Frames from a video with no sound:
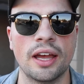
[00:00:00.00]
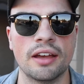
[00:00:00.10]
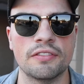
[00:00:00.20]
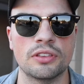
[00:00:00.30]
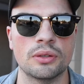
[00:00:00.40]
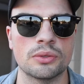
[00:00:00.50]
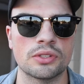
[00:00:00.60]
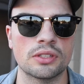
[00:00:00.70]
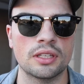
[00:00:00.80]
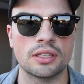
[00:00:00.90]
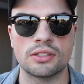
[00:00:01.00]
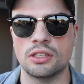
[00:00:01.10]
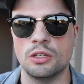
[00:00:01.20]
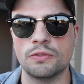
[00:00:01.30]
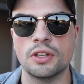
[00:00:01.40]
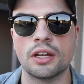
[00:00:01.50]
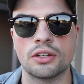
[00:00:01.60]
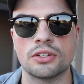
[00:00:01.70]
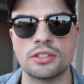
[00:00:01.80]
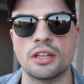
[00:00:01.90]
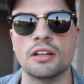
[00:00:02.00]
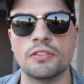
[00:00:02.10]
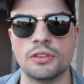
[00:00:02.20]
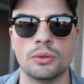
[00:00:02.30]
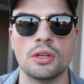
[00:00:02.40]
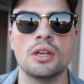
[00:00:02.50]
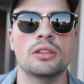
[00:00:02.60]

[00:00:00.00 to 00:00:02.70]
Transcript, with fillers: have those things that you've done yourself and the,